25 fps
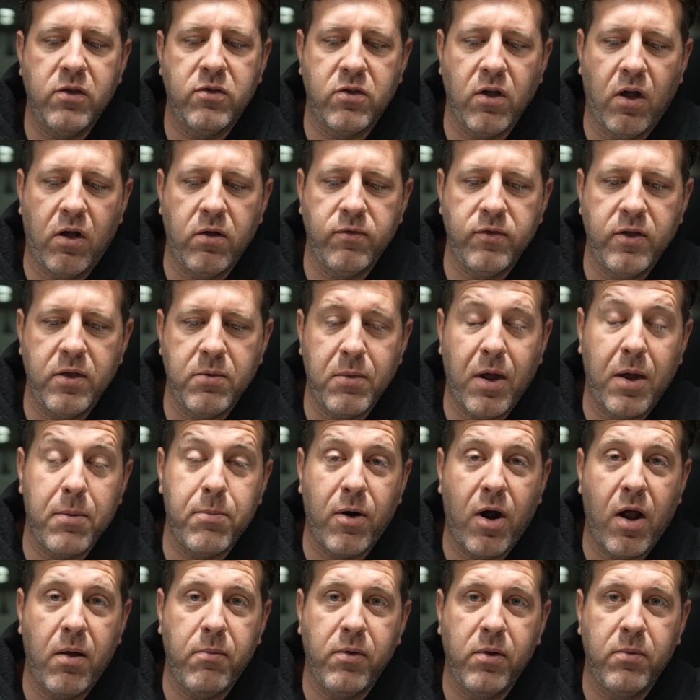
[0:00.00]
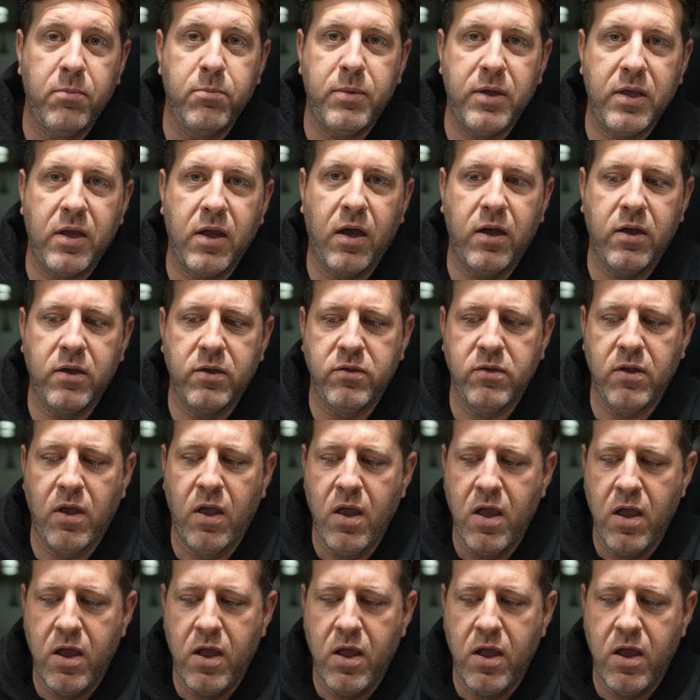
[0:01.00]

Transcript: solving my problem because